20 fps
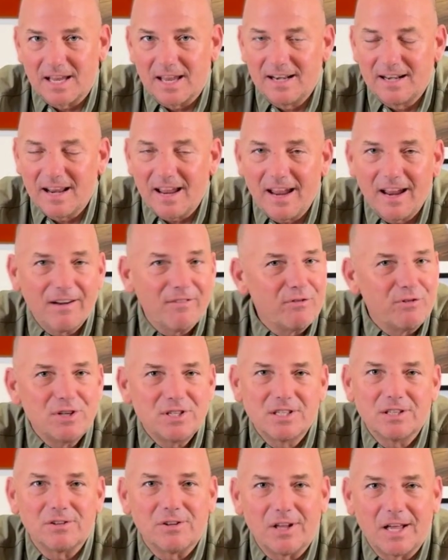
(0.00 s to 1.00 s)
In every
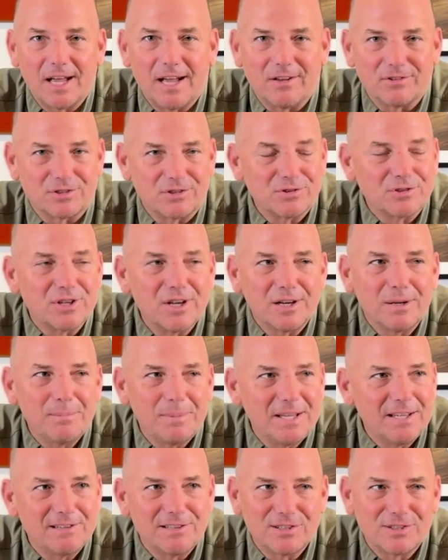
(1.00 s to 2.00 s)
single house, there's going to
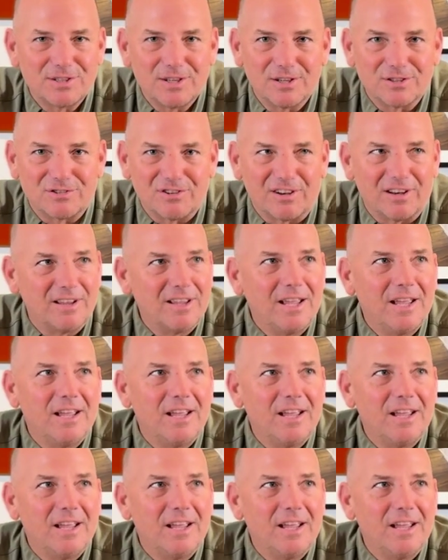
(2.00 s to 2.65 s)
be a decision.